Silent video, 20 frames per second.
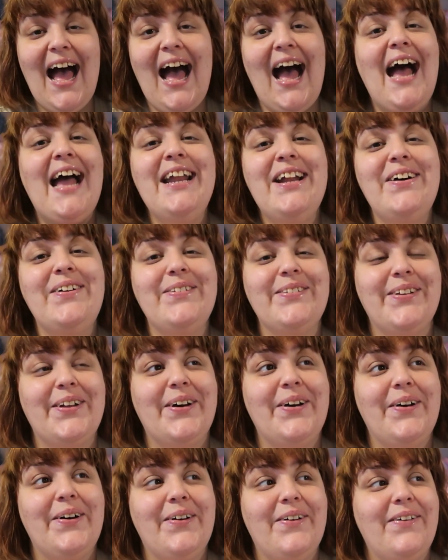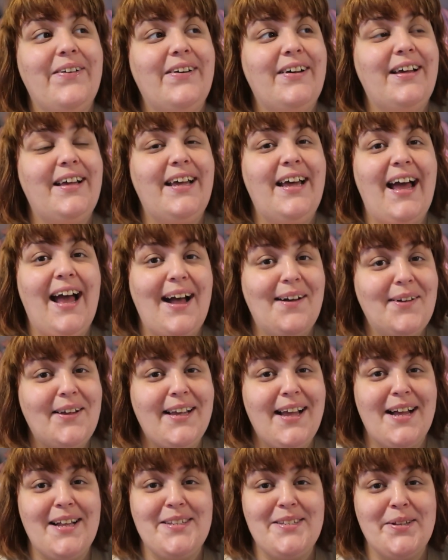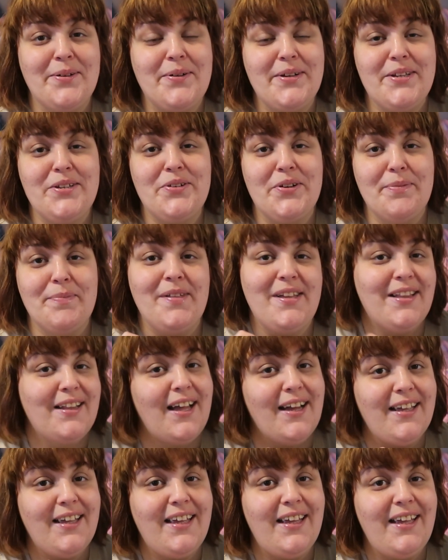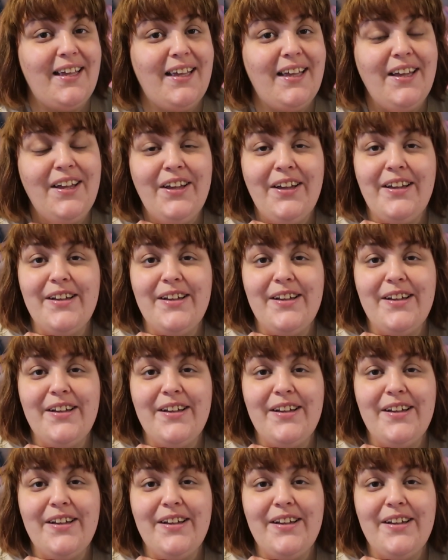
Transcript: I don't know how I got so extremely lucky